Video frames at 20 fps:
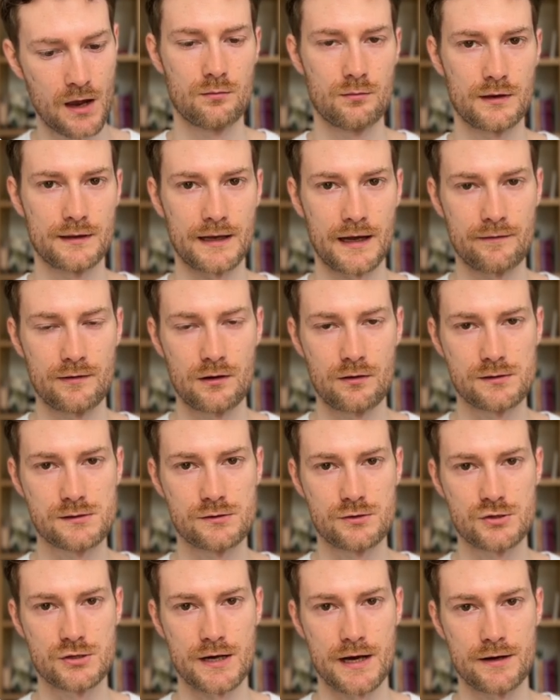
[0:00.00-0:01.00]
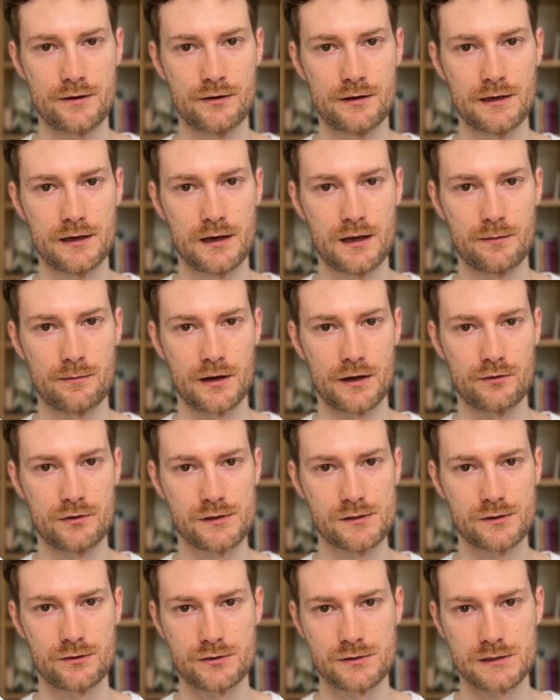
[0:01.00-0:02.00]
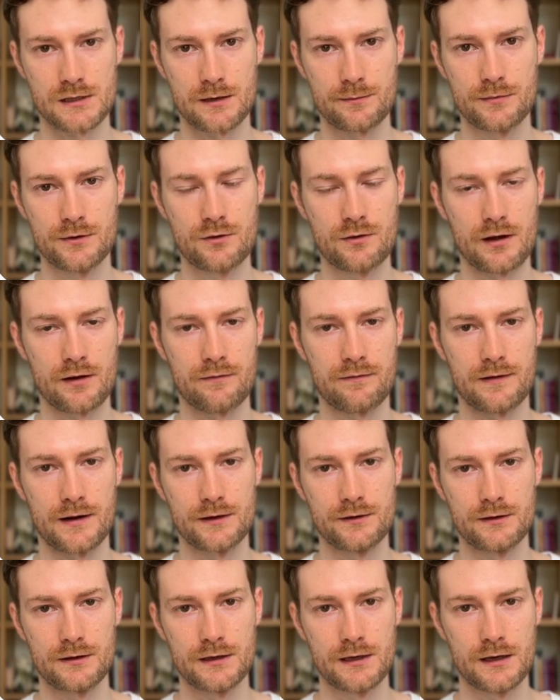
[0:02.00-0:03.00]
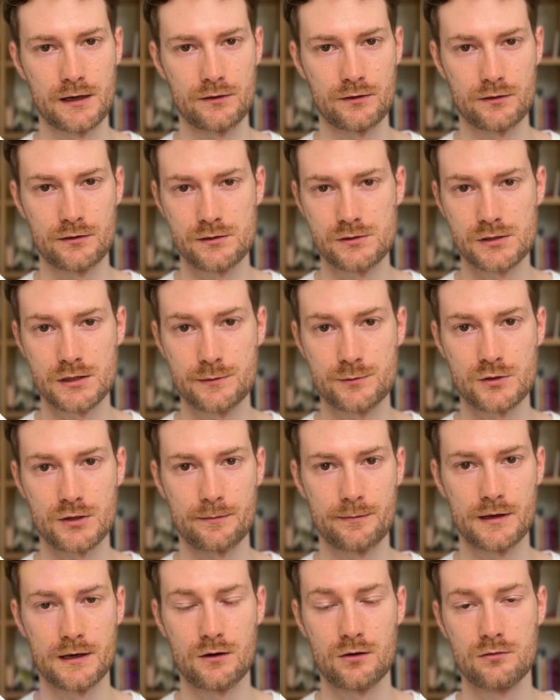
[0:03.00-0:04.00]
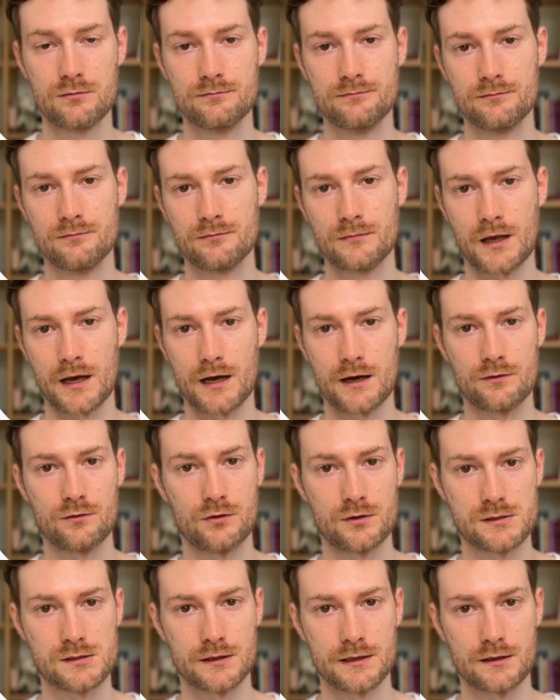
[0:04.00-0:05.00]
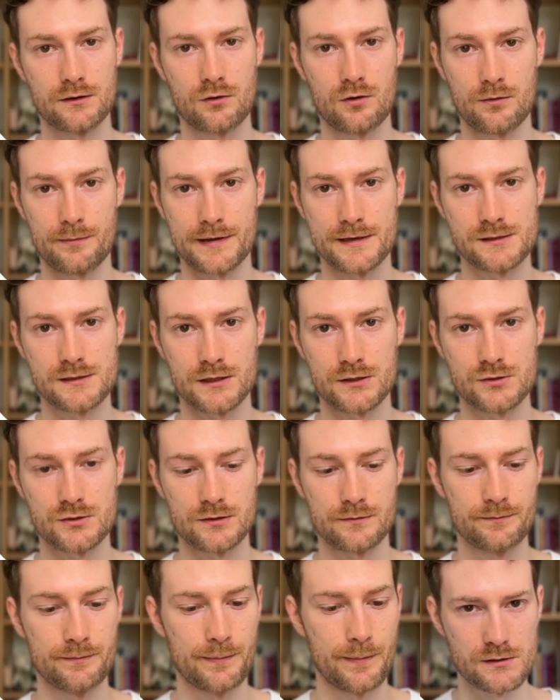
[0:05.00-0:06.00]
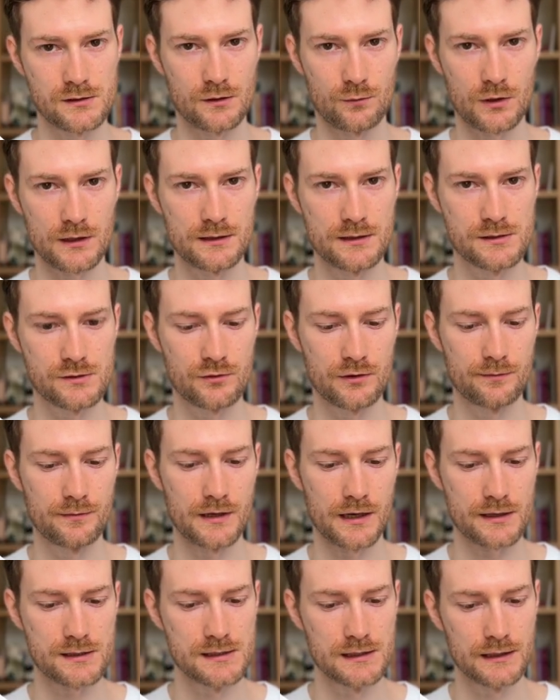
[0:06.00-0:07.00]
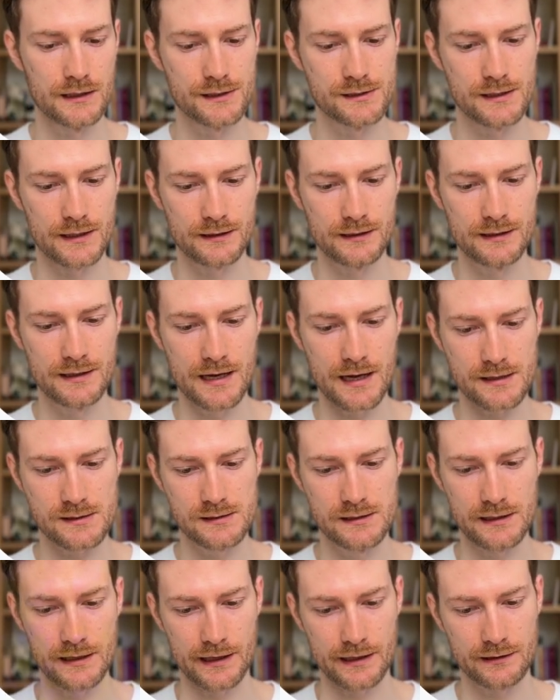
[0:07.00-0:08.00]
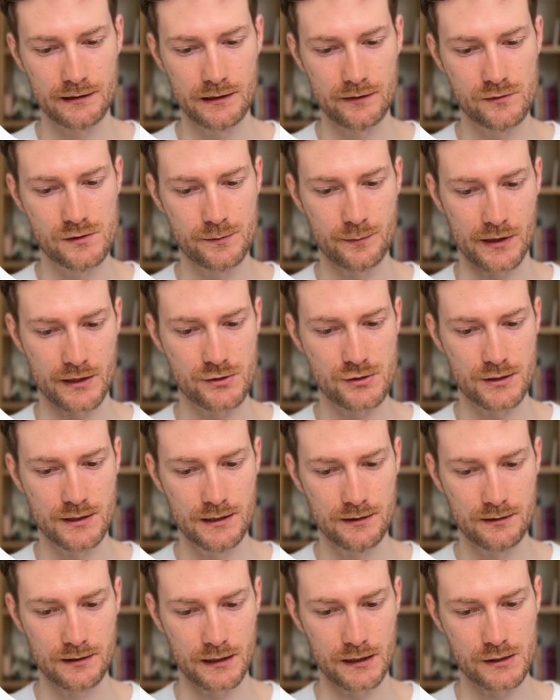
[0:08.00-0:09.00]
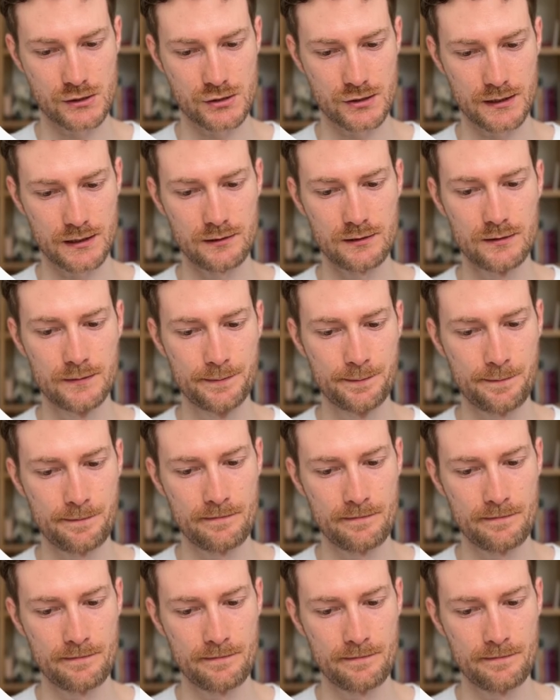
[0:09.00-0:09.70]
but I will also share the link in my resource hub. You can find the link in the description below and also in the comment section. So what this script does is that it gets the active spreadsheet and sheet,